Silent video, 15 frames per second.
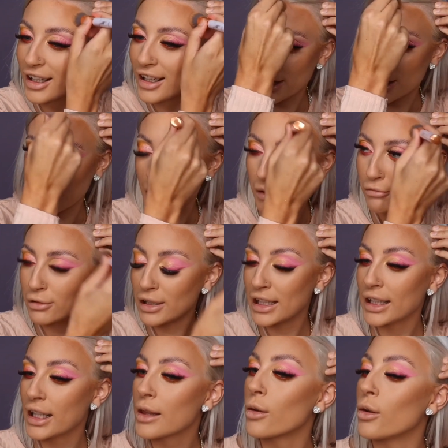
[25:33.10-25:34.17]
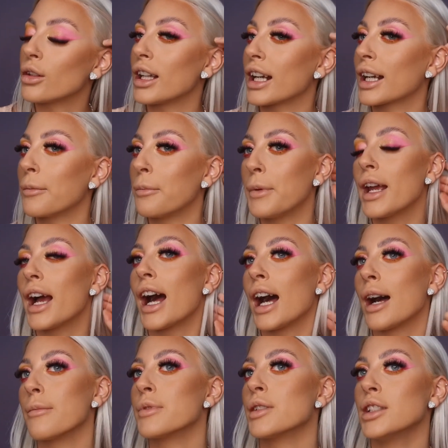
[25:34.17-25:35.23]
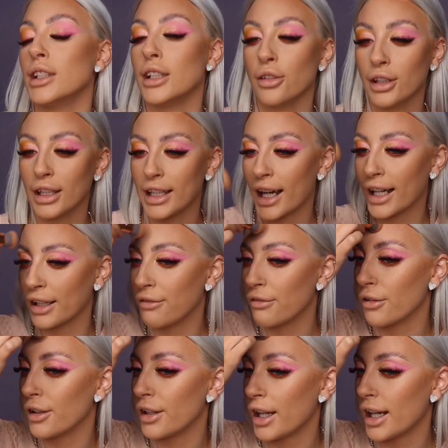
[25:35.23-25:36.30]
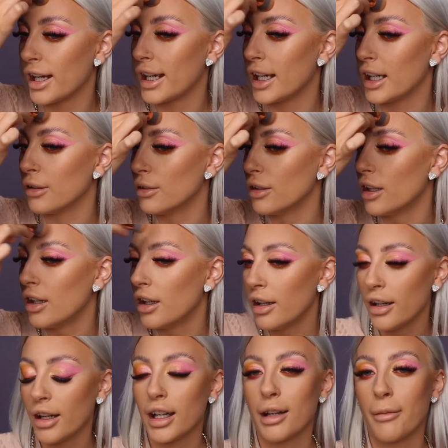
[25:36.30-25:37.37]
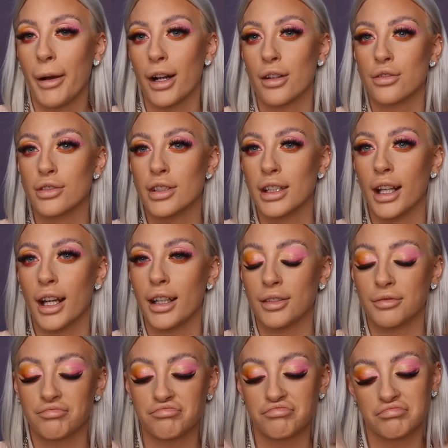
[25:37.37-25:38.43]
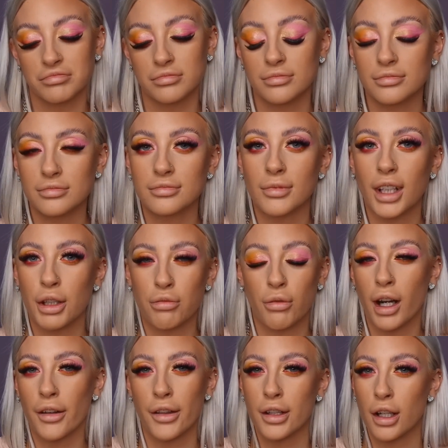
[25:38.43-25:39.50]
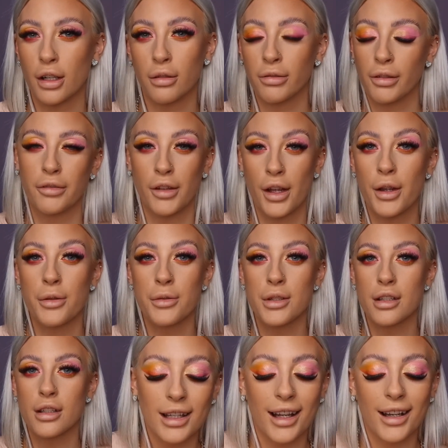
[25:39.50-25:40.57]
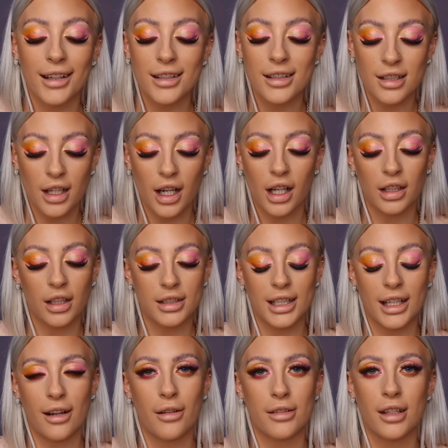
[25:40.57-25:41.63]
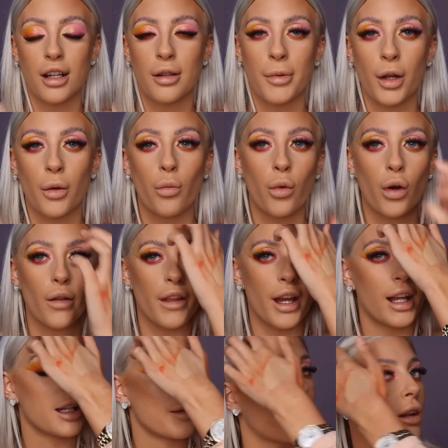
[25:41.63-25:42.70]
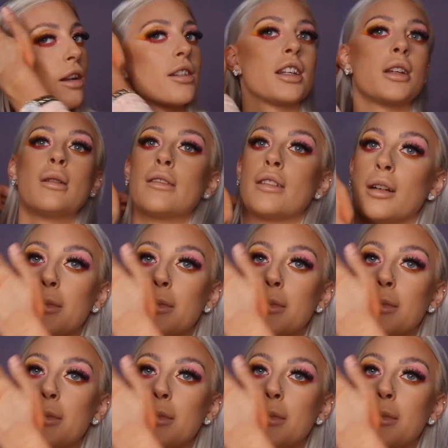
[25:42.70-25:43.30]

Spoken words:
So I really thought like I'd be absolutely gagging for a night out, and I'm actually like, I'd rather go for food. Like, at the start of lockdown I was like, oh my god, what the hell am I going to do without